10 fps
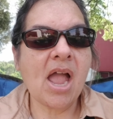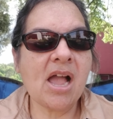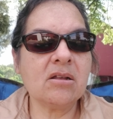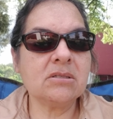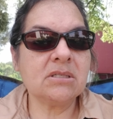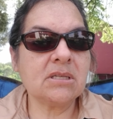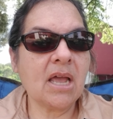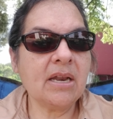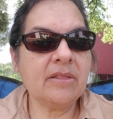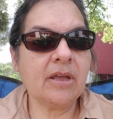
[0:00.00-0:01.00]

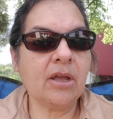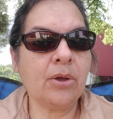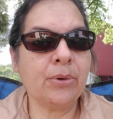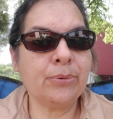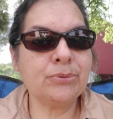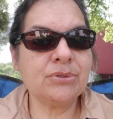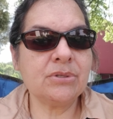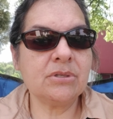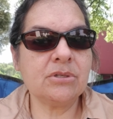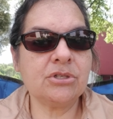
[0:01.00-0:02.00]
outside of the
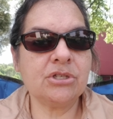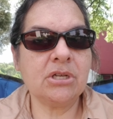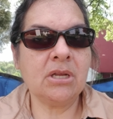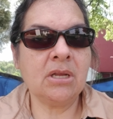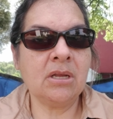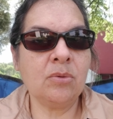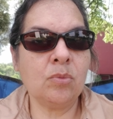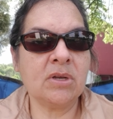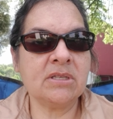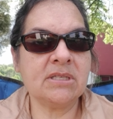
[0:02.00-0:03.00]
host, she
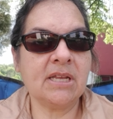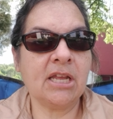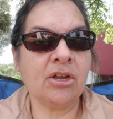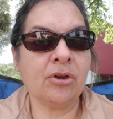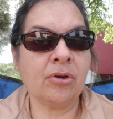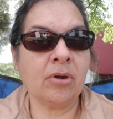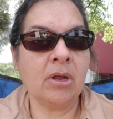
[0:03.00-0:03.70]
was here